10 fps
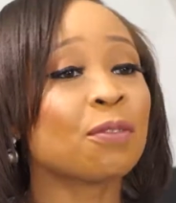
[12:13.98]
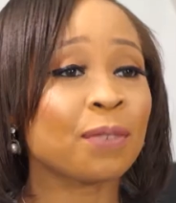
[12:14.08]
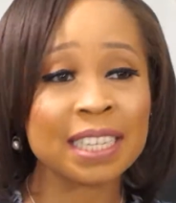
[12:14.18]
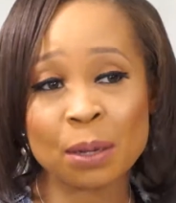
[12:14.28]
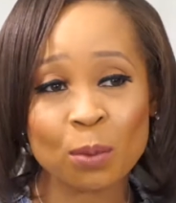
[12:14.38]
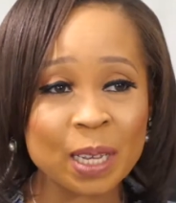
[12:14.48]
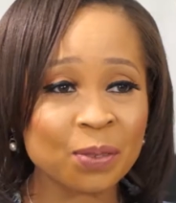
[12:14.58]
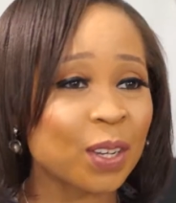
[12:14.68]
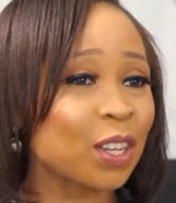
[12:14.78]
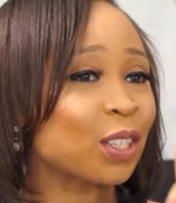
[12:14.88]
The first tip
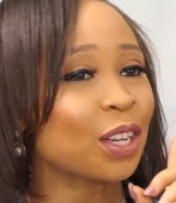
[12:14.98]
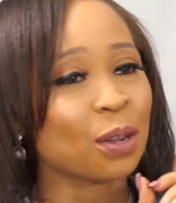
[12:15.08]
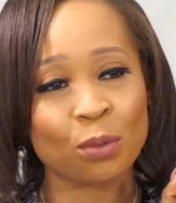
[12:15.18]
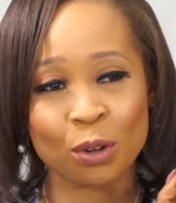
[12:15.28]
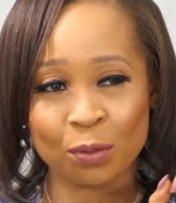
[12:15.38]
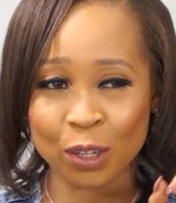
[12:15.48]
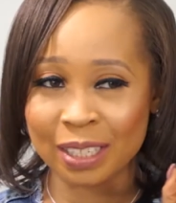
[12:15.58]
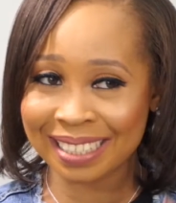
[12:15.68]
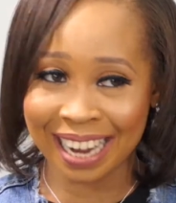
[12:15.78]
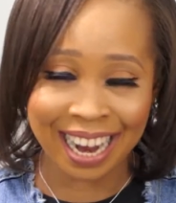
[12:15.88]
was for you to improve
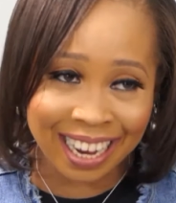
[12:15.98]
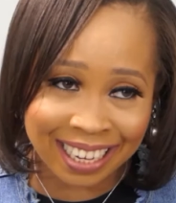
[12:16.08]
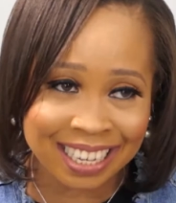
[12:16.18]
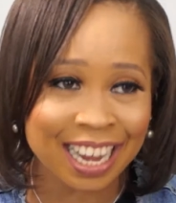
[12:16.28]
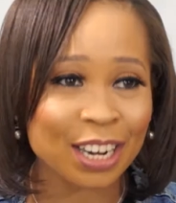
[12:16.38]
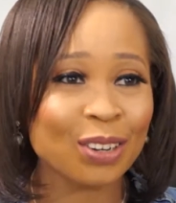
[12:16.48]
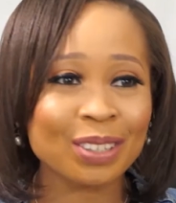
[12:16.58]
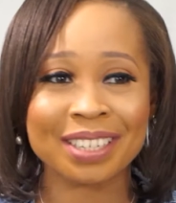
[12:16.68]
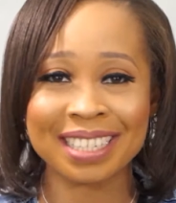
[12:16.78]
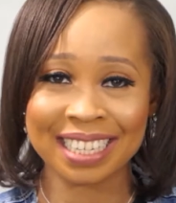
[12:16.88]
your diet and
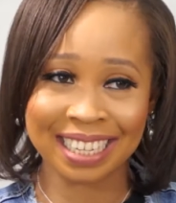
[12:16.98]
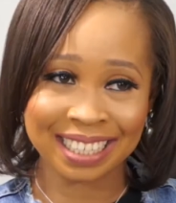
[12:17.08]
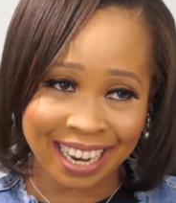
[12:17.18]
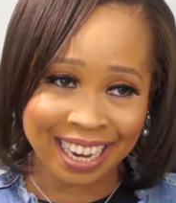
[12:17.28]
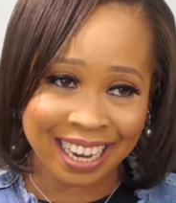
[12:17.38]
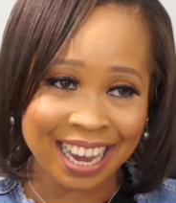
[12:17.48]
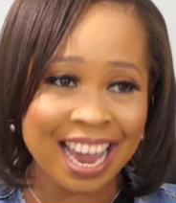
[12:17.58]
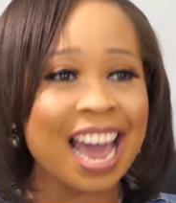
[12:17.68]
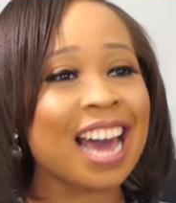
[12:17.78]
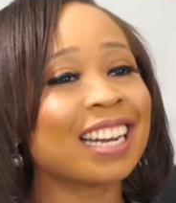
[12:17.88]
nutrient intake,
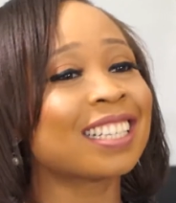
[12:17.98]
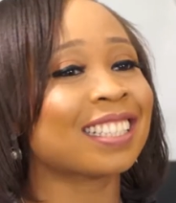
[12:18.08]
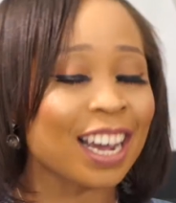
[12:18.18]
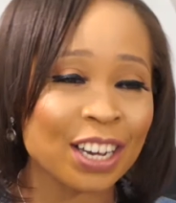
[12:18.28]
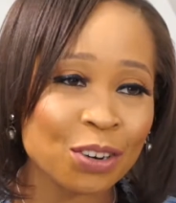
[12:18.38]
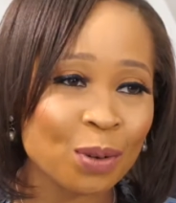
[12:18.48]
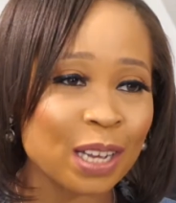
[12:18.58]
and the second